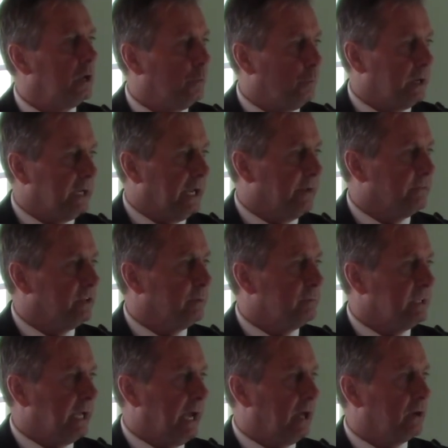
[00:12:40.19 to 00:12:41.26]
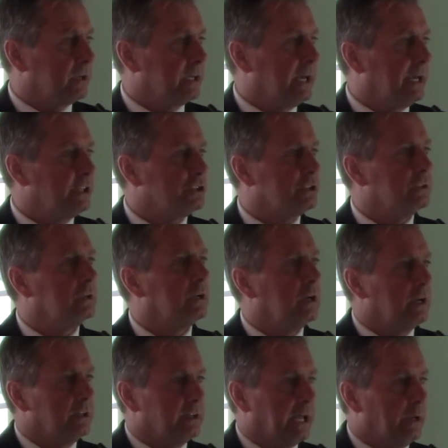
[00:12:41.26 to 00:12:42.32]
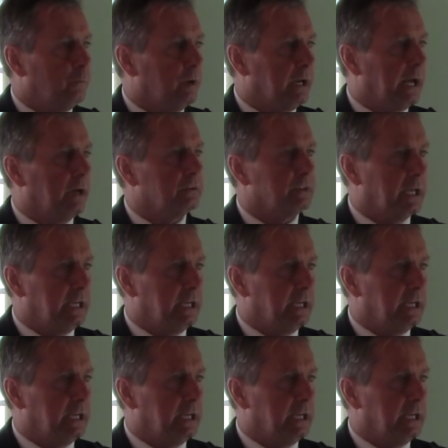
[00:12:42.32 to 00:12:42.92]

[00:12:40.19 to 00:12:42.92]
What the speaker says: we gave them the allocation, they went out,